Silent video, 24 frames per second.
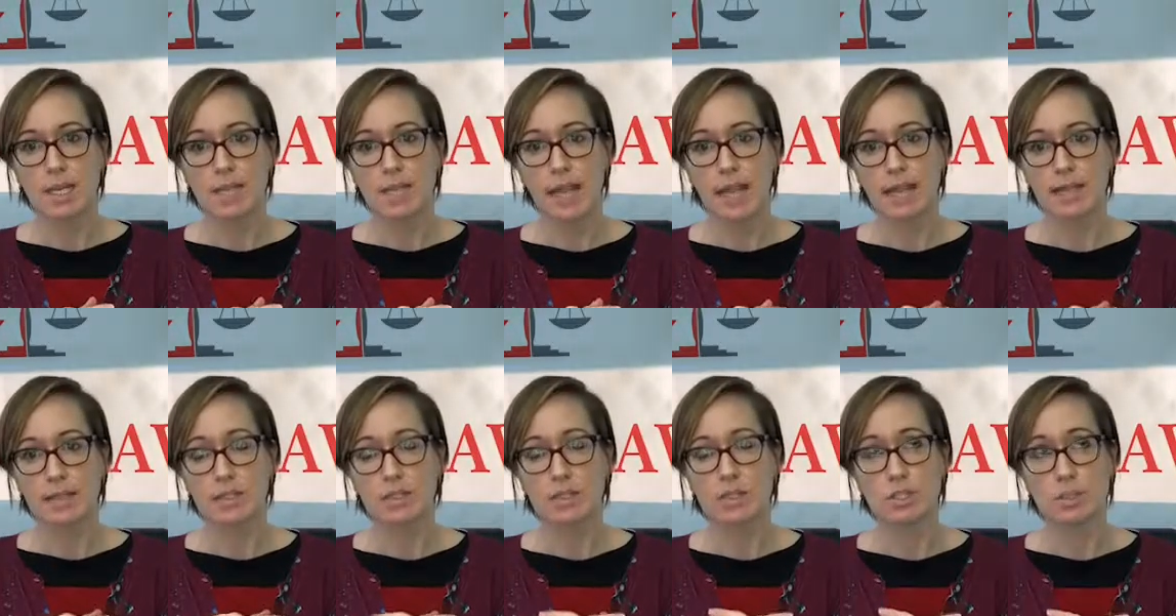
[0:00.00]

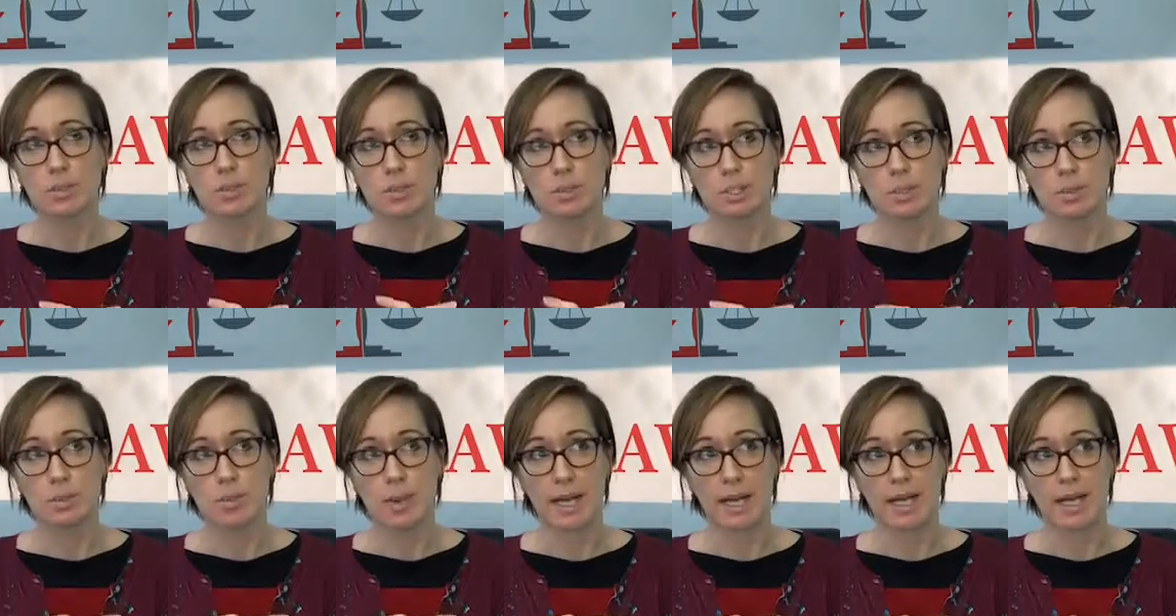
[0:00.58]
And just be
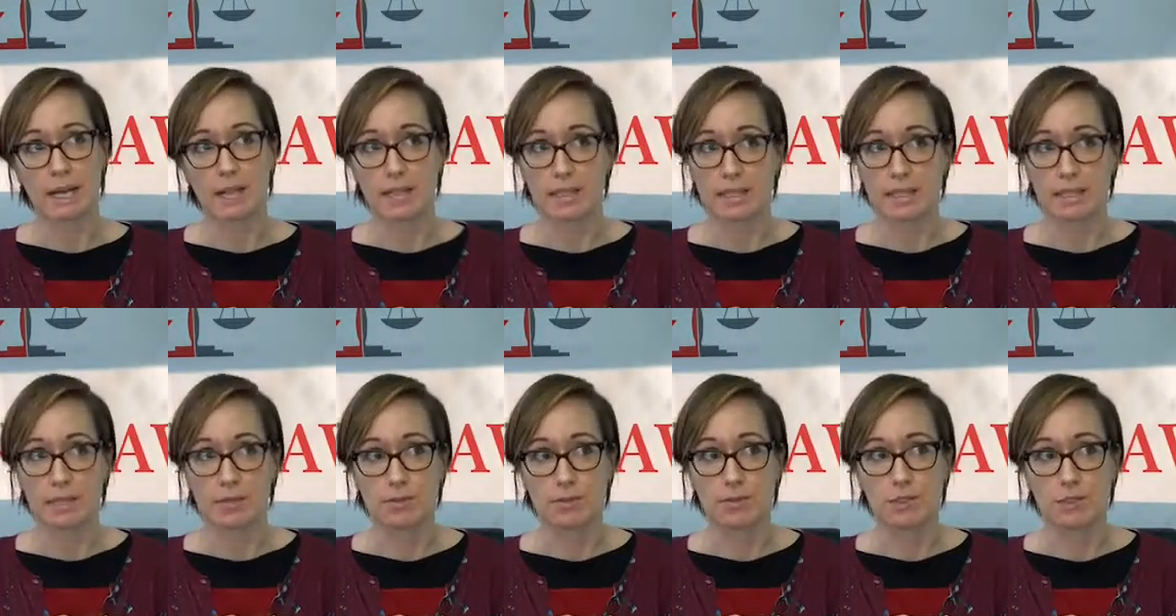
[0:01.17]
aware that
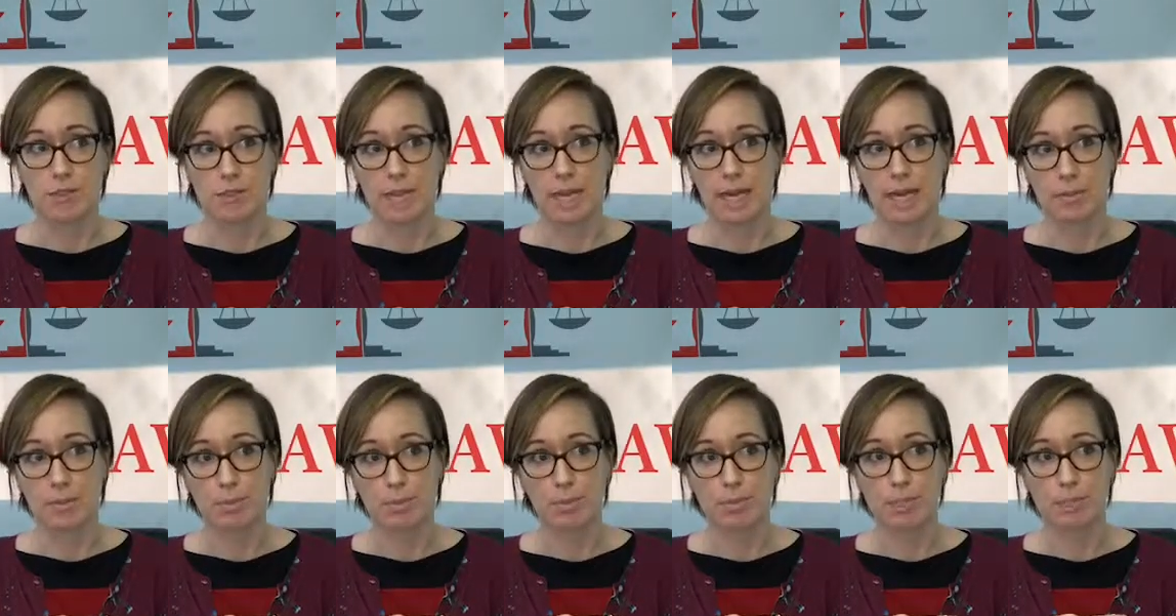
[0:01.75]
if you
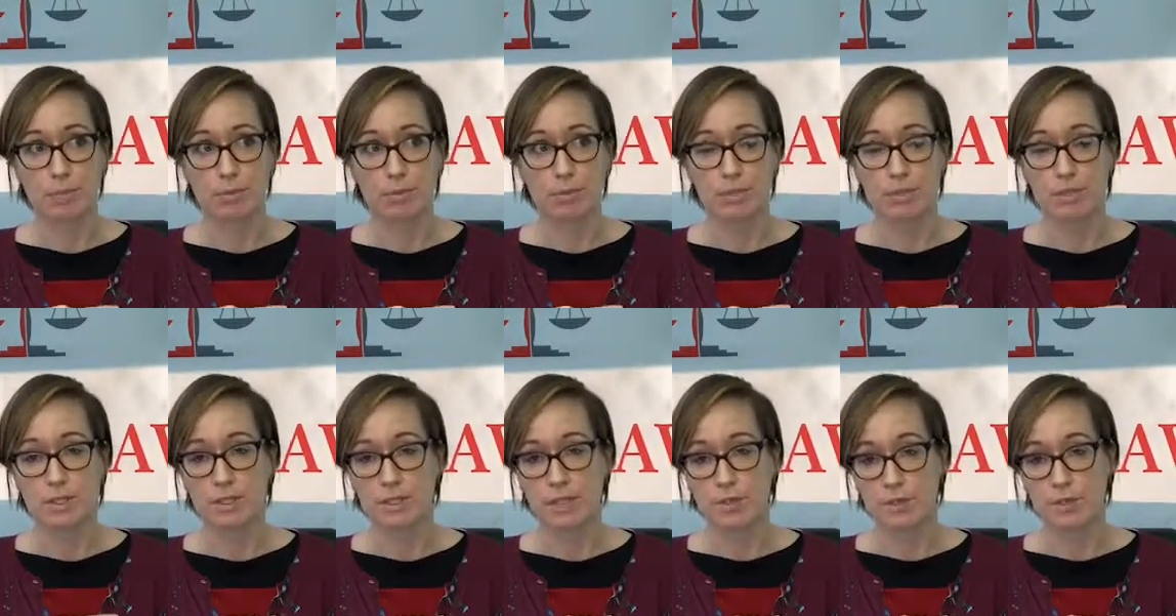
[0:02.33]
start pruning
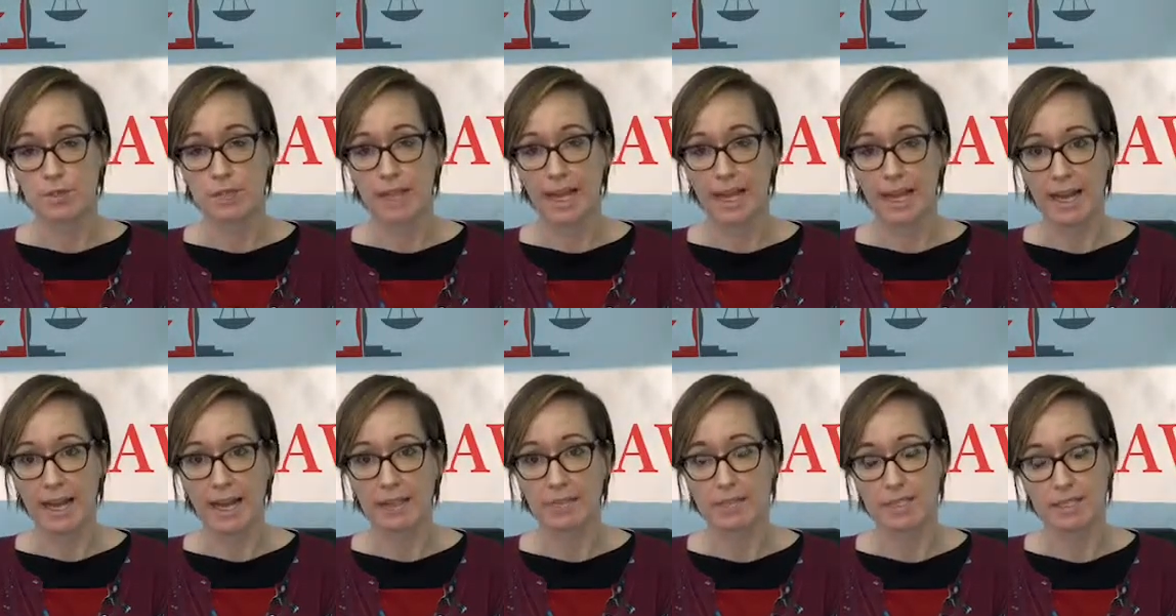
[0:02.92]
roots, it could
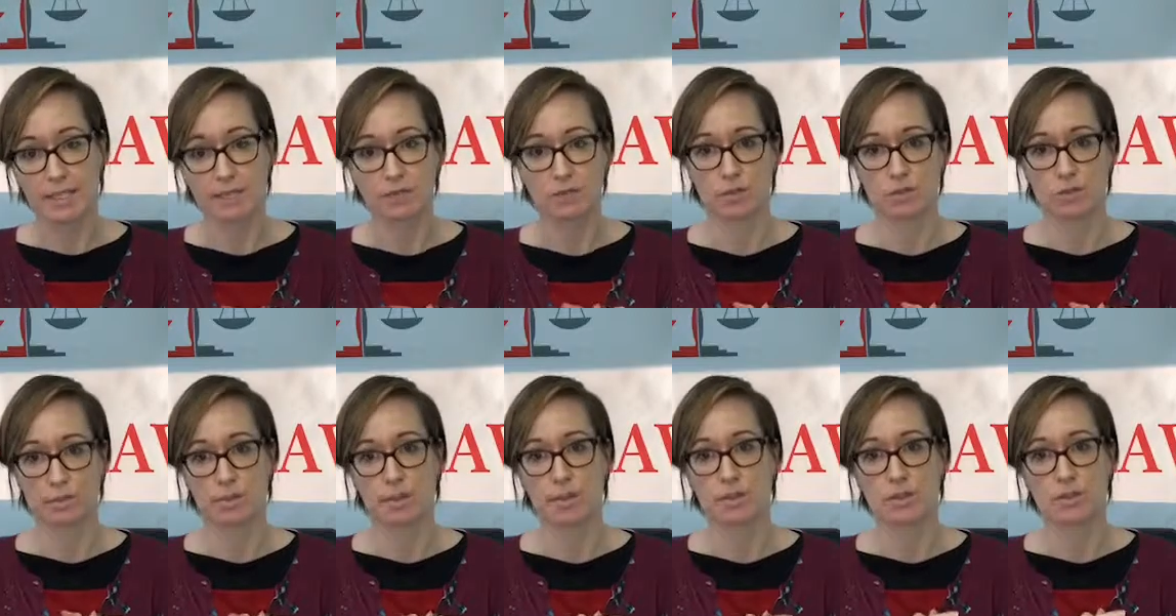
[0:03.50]
have a
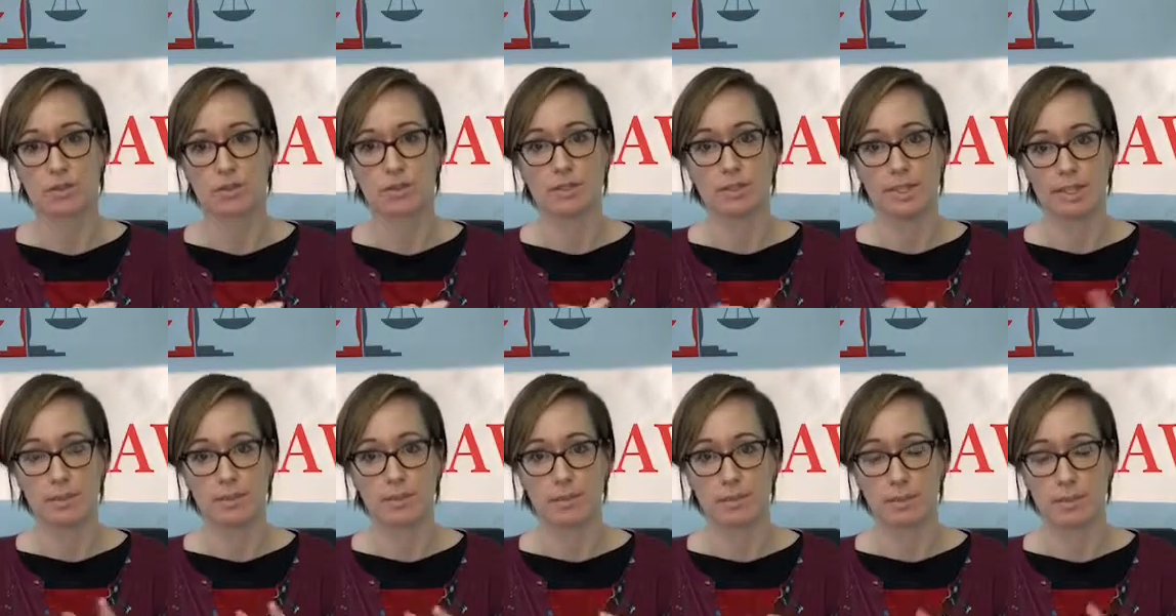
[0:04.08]

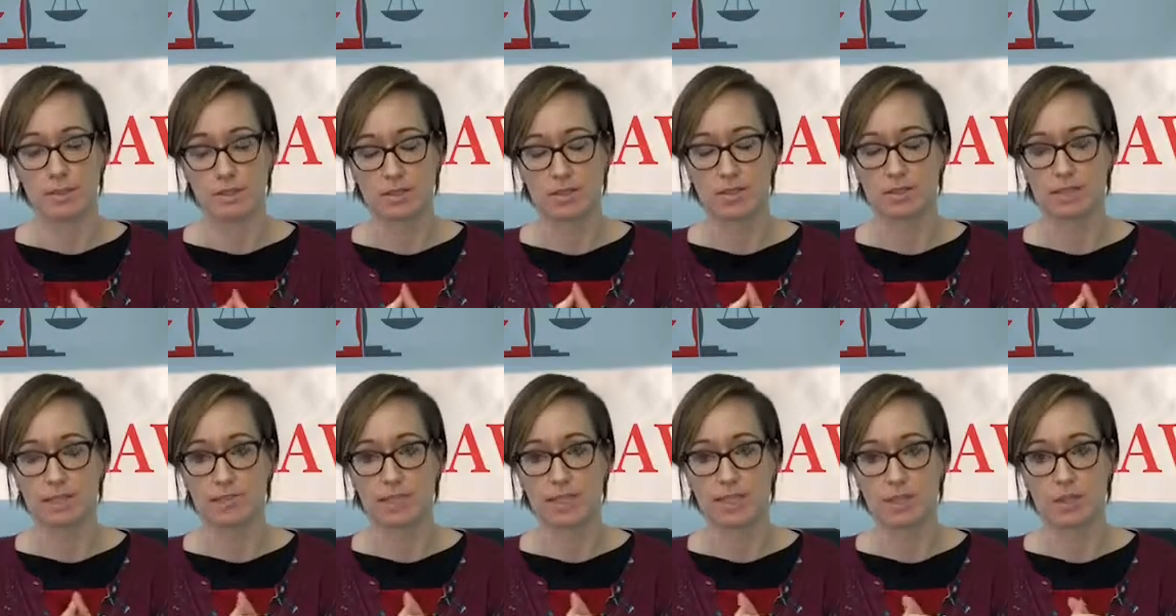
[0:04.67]
detrimental
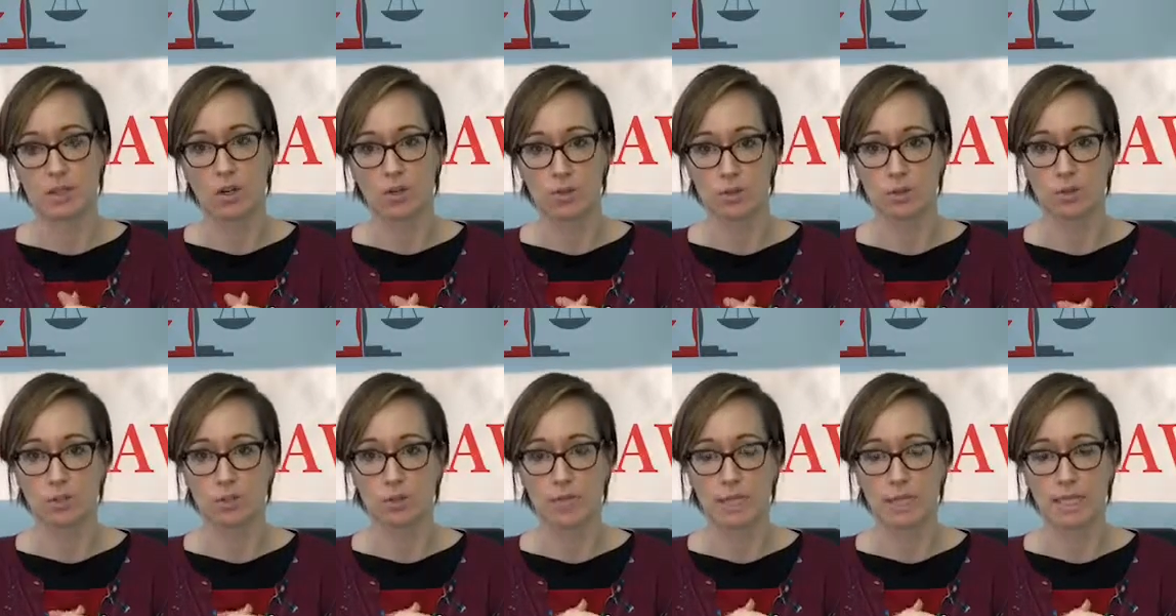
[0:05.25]
effect on the
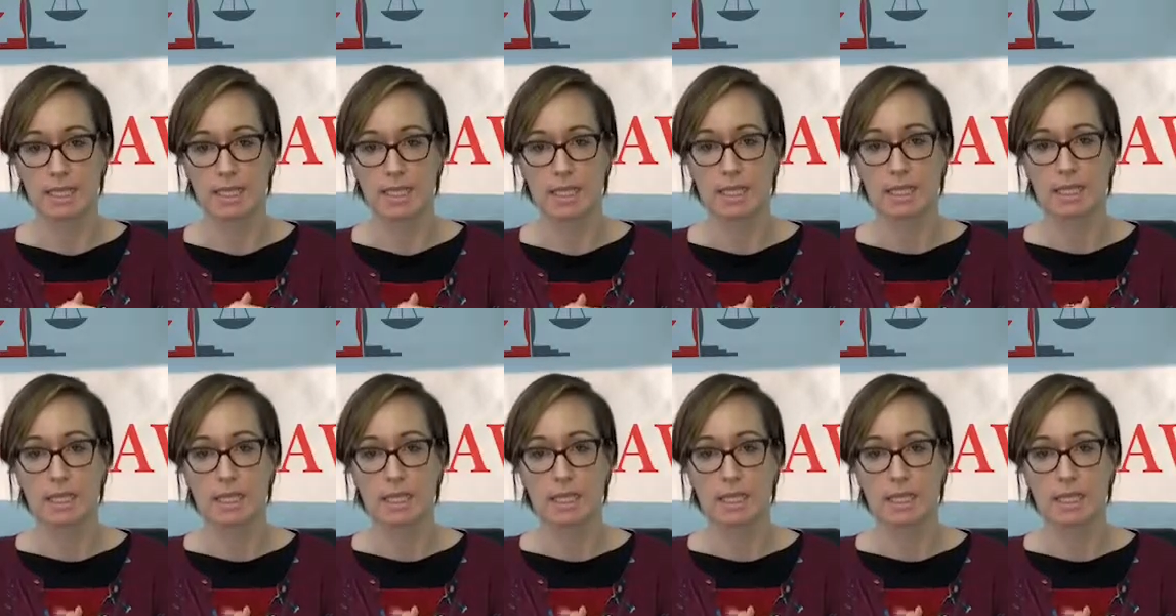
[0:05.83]
tree.